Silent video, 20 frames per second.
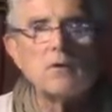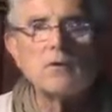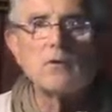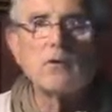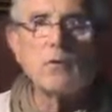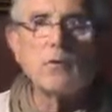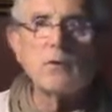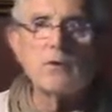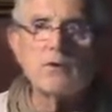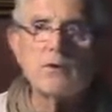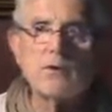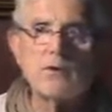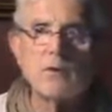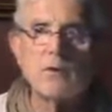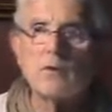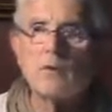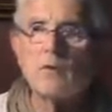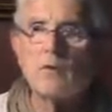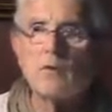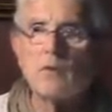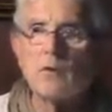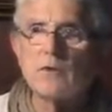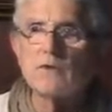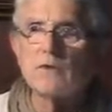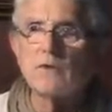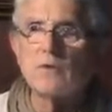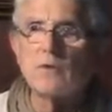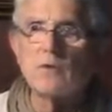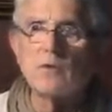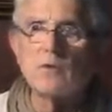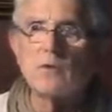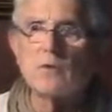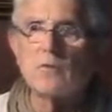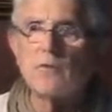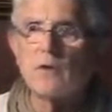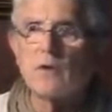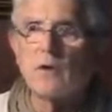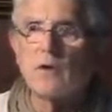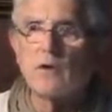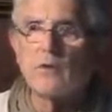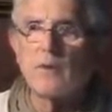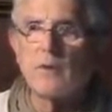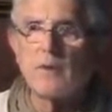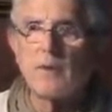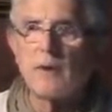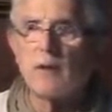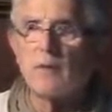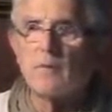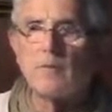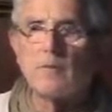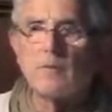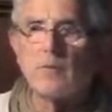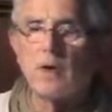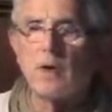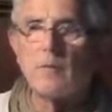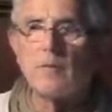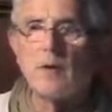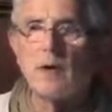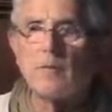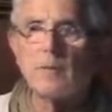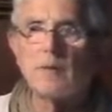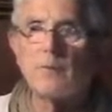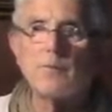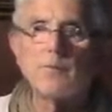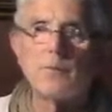So what's so difficult about Paramatma